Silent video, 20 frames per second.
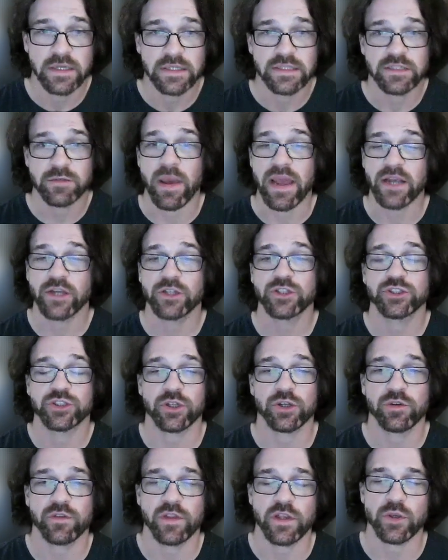to make
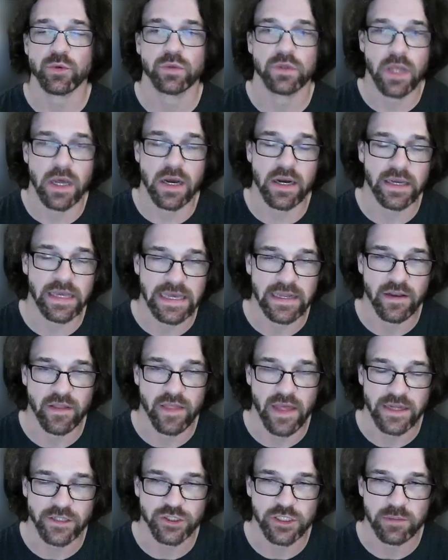sure that you lock in
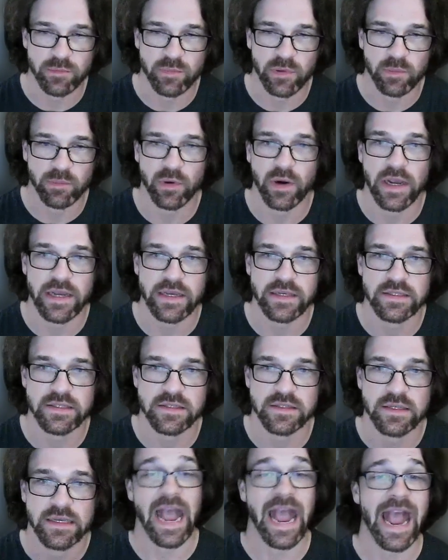that cheaper
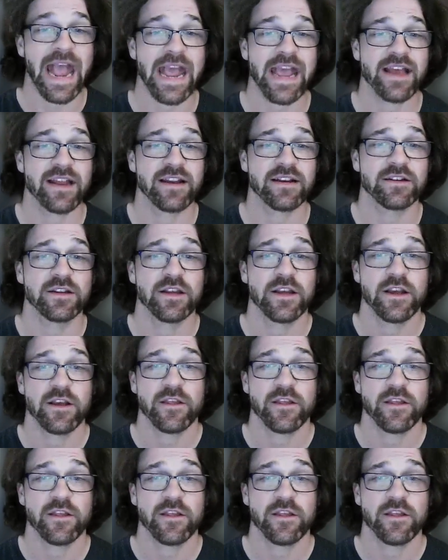price and